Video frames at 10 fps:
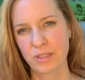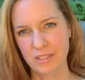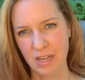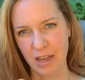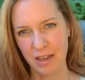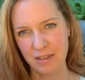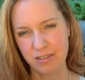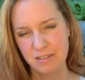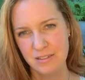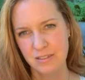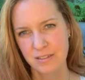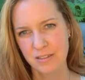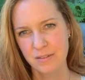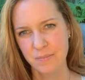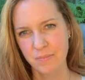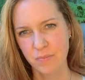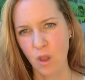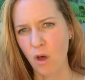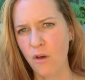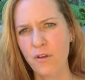the tides.
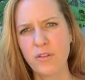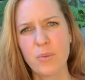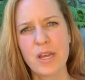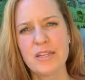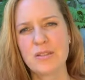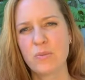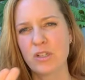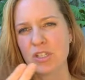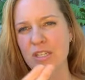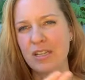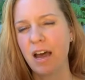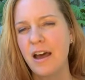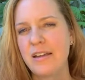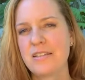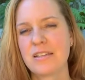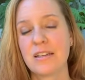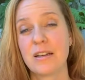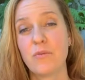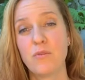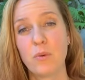All the ways in which the tides can
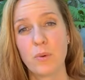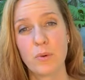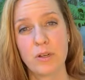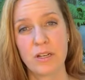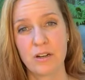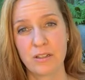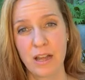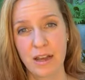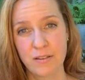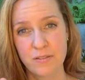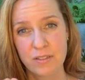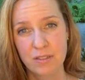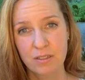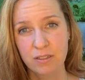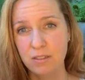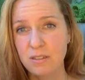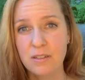come forward in our lives. The